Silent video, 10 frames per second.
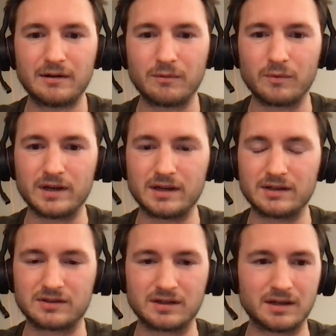We
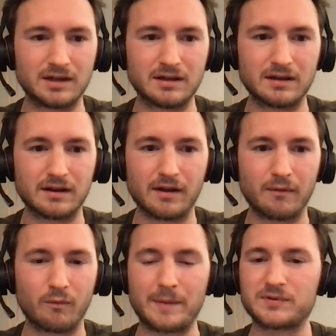see
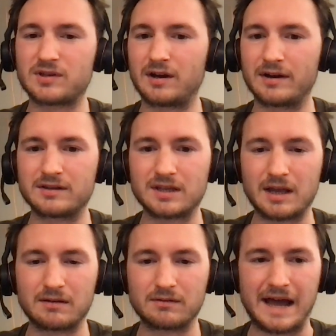websites
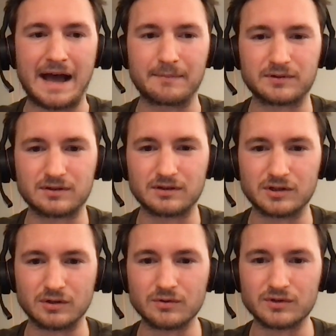and apps
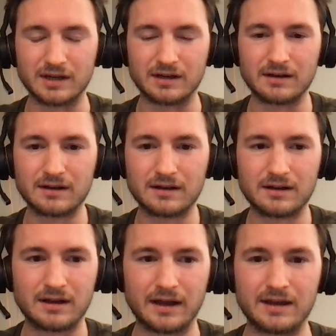using
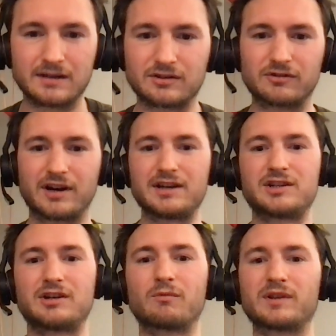a
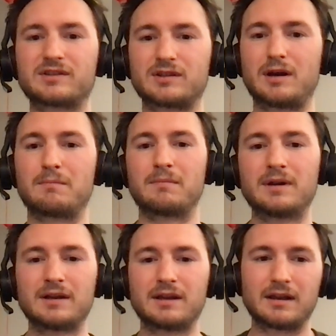integration with some
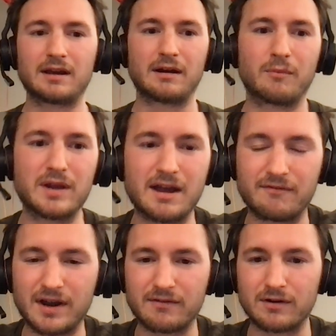we have
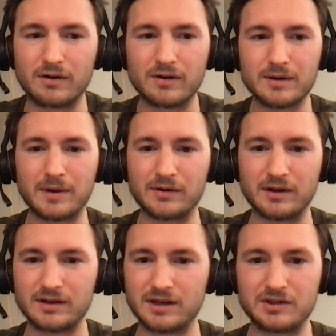never heard about.
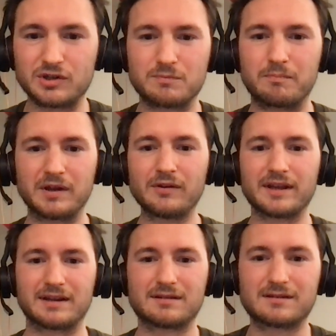They they just build
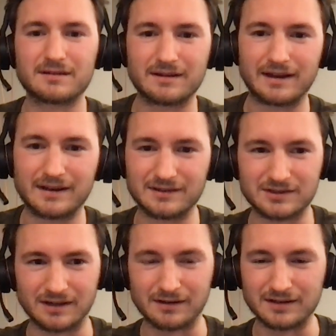it, and then
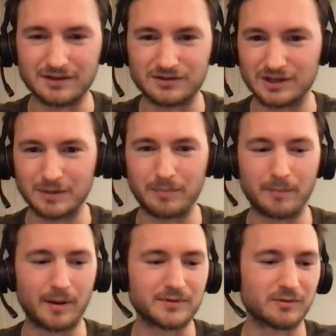suddenly you see it
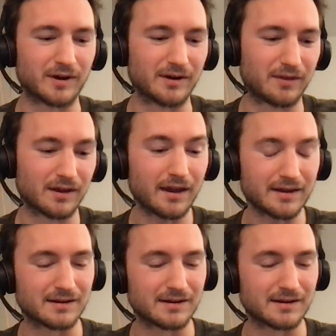pop up somewhere. And you think, hey, they